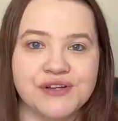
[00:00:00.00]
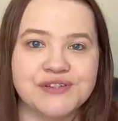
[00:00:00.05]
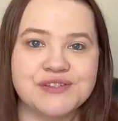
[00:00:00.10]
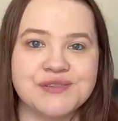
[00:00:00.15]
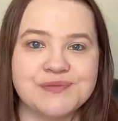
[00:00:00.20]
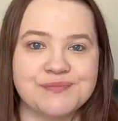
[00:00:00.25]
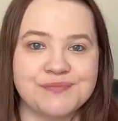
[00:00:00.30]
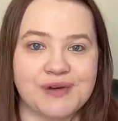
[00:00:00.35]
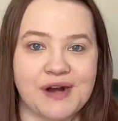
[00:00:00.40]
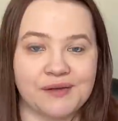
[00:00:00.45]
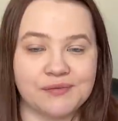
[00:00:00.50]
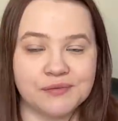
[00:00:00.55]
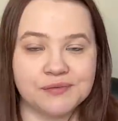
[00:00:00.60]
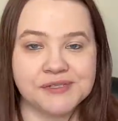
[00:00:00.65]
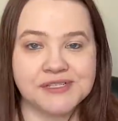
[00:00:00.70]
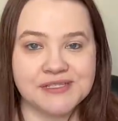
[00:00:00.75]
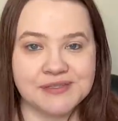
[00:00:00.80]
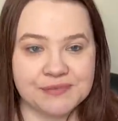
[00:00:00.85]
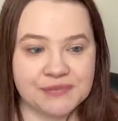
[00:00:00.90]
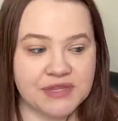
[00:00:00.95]
are some
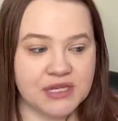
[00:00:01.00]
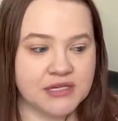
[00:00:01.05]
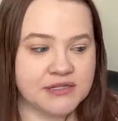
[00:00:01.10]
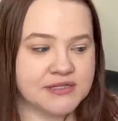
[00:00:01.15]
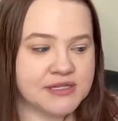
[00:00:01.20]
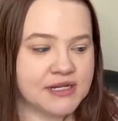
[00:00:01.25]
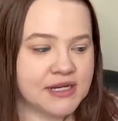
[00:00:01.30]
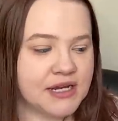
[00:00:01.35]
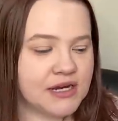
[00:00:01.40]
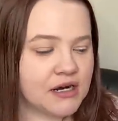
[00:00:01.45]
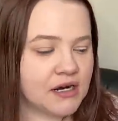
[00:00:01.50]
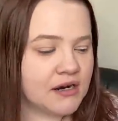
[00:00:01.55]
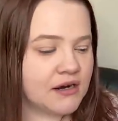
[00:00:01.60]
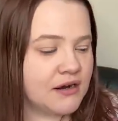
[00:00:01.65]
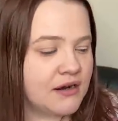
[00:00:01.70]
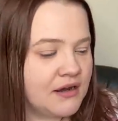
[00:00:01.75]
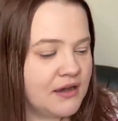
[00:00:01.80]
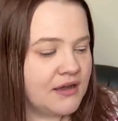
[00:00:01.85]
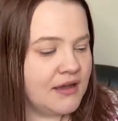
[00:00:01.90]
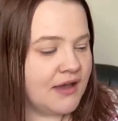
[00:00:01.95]
probably some things in here
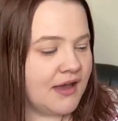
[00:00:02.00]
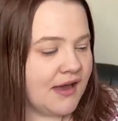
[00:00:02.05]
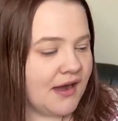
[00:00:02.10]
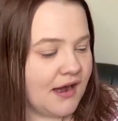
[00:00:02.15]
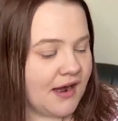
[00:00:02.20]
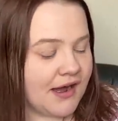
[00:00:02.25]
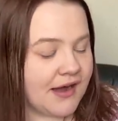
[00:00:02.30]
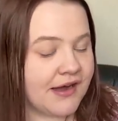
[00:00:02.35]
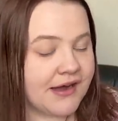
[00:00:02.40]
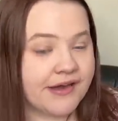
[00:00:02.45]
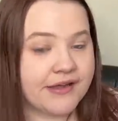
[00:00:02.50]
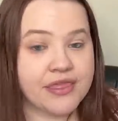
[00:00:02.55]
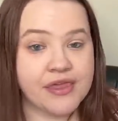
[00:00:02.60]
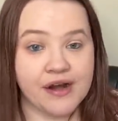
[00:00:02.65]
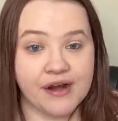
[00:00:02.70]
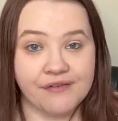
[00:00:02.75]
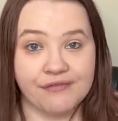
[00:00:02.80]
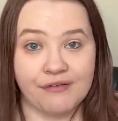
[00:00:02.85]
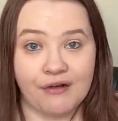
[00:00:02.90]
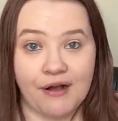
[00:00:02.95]
uh, that
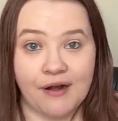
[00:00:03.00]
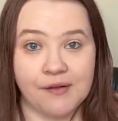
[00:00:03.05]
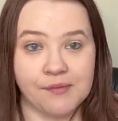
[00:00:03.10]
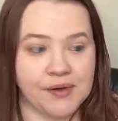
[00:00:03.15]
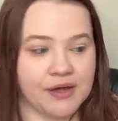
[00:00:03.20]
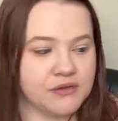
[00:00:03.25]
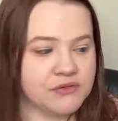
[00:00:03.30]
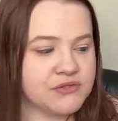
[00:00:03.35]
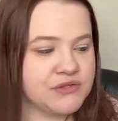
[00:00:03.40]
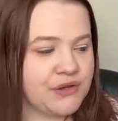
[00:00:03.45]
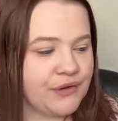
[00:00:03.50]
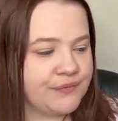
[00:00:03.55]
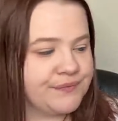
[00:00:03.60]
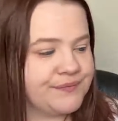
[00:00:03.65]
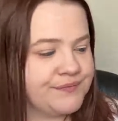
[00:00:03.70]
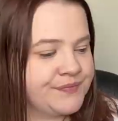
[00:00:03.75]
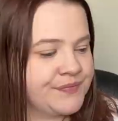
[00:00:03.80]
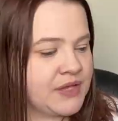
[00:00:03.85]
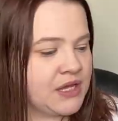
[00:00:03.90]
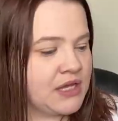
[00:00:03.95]
I forgot about. So
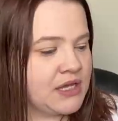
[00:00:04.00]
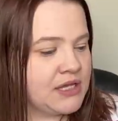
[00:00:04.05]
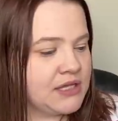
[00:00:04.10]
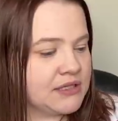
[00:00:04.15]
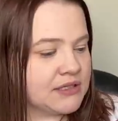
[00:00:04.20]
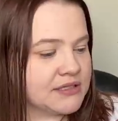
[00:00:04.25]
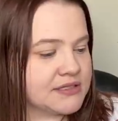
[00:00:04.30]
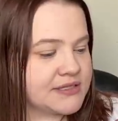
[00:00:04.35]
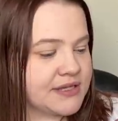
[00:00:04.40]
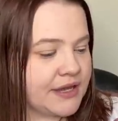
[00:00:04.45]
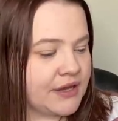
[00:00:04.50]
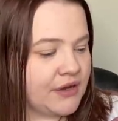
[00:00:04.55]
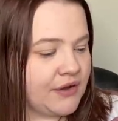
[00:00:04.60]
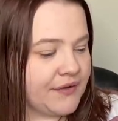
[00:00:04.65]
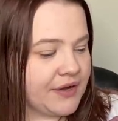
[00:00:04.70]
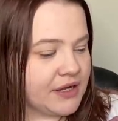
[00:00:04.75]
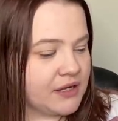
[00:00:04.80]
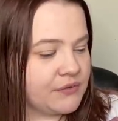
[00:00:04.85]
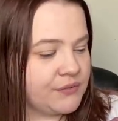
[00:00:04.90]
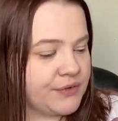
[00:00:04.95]
let's get
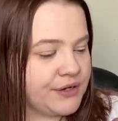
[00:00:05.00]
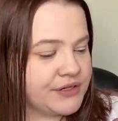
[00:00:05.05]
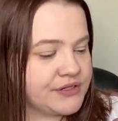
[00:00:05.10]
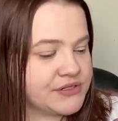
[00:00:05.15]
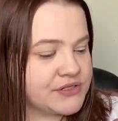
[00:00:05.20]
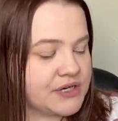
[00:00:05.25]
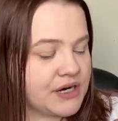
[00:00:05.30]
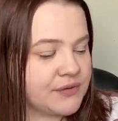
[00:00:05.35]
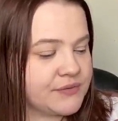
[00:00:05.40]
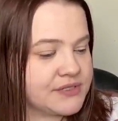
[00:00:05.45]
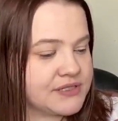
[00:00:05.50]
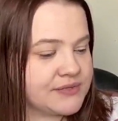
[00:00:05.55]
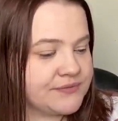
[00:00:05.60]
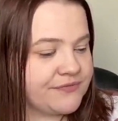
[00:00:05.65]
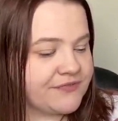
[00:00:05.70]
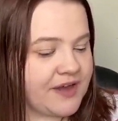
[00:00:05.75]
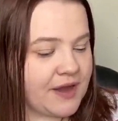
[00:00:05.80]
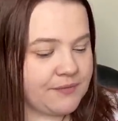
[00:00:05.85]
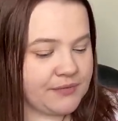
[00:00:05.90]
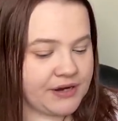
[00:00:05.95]
going. We're going to start with some
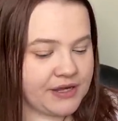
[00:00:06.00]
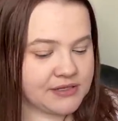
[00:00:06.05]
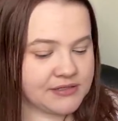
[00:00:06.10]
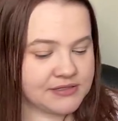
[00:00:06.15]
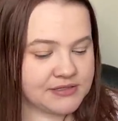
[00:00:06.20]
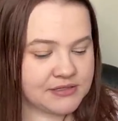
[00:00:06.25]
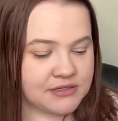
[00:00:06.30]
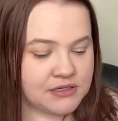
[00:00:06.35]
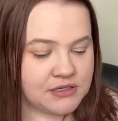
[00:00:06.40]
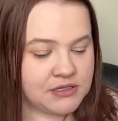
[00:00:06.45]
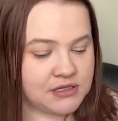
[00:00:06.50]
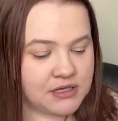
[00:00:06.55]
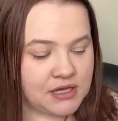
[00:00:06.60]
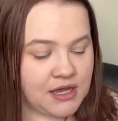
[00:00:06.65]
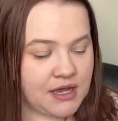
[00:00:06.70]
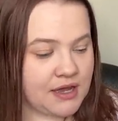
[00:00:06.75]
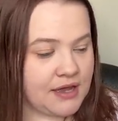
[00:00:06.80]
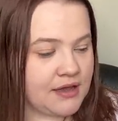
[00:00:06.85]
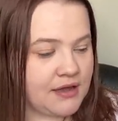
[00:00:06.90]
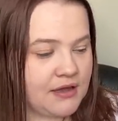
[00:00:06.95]
fabrics.
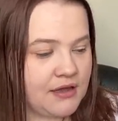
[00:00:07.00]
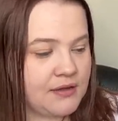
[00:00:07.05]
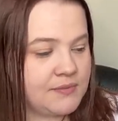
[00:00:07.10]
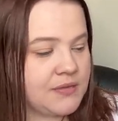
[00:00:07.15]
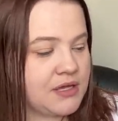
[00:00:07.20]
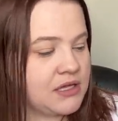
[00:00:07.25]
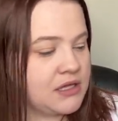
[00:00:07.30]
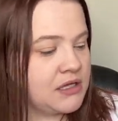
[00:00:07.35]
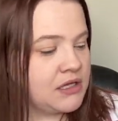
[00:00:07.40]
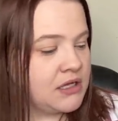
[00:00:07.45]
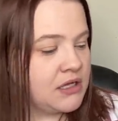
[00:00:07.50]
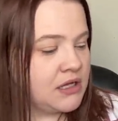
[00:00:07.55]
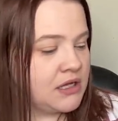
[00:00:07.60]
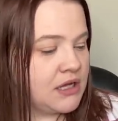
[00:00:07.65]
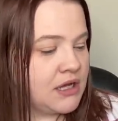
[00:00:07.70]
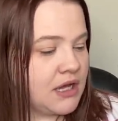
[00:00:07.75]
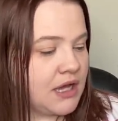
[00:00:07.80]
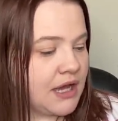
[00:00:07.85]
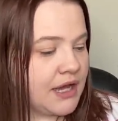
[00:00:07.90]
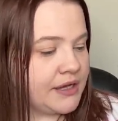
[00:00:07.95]
Um,
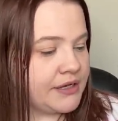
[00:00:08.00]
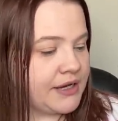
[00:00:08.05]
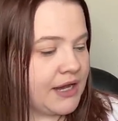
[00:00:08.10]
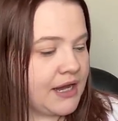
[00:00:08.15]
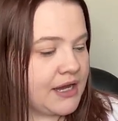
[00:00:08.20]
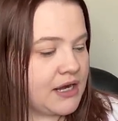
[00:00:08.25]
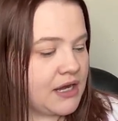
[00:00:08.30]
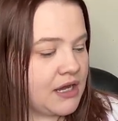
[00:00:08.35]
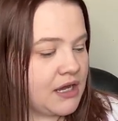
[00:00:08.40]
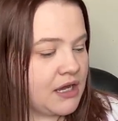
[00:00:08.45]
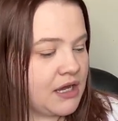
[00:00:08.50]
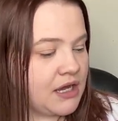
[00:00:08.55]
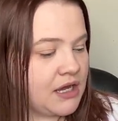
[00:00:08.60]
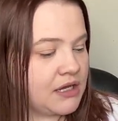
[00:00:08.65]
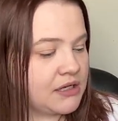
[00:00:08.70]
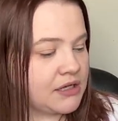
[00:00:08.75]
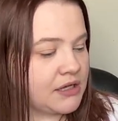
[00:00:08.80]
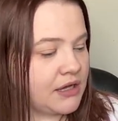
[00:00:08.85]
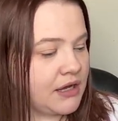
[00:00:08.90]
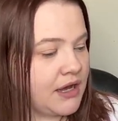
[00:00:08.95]
I got a
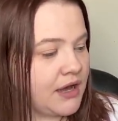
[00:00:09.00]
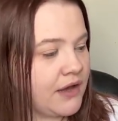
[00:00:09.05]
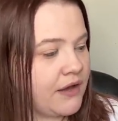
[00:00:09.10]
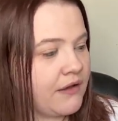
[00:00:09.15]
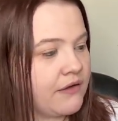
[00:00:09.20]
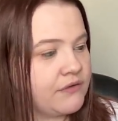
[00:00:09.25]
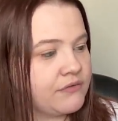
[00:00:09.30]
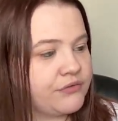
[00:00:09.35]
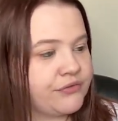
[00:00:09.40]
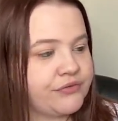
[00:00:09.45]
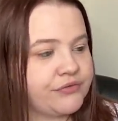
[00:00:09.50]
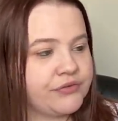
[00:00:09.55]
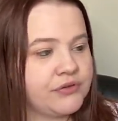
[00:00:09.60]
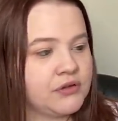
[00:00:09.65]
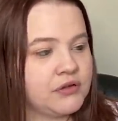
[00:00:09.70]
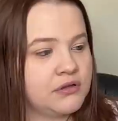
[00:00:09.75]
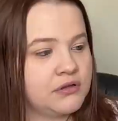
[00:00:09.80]
hunk of